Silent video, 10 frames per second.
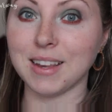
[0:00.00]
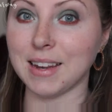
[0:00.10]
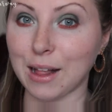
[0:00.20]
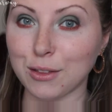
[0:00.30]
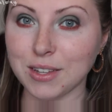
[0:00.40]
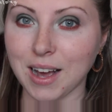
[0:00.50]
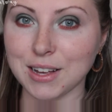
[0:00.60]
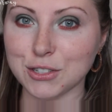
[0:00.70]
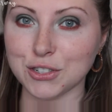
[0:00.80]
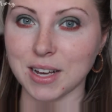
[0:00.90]
Now that the
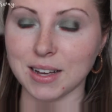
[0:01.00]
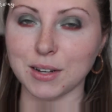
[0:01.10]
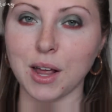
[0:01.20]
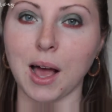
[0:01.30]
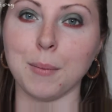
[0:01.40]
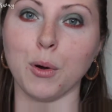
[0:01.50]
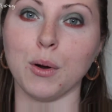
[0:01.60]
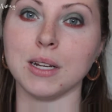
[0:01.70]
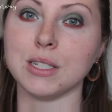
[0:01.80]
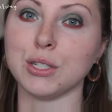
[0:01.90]
eyes are done, I'm
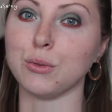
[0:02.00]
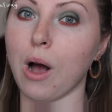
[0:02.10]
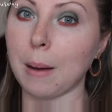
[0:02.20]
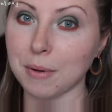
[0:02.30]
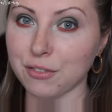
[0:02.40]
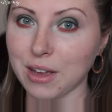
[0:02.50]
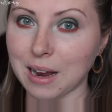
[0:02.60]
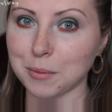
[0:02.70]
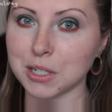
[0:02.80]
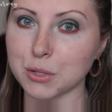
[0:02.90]
going to hop off
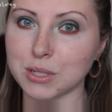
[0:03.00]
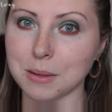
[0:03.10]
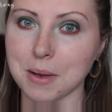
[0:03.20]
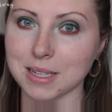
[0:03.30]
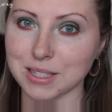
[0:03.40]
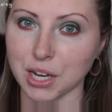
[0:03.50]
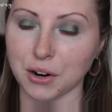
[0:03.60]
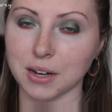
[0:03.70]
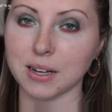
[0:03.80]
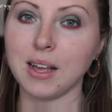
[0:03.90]
camera, do some
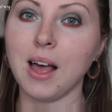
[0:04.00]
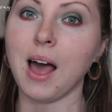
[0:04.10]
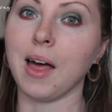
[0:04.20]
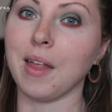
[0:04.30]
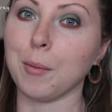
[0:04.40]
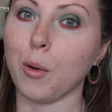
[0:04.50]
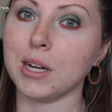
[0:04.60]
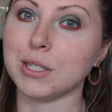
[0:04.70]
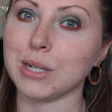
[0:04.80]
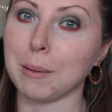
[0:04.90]
mascara, and I'm
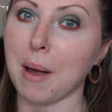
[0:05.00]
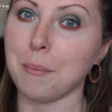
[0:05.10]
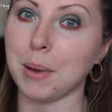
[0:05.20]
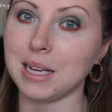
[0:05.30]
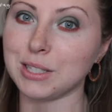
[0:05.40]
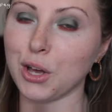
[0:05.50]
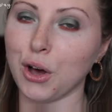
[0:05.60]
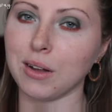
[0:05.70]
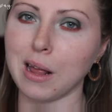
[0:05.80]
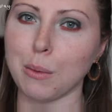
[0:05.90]
going to get my base
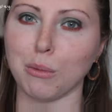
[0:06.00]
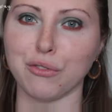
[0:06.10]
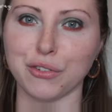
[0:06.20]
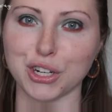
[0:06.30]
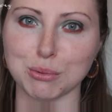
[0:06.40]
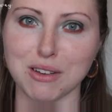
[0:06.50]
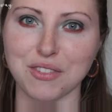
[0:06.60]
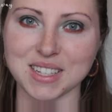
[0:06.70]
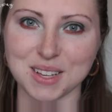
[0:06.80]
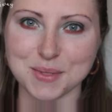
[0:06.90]
on, and then we'll finish my
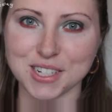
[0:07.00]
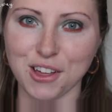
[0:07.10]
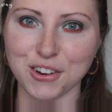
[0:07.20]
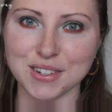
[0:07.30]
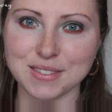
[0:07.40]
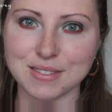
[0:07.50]
face up together.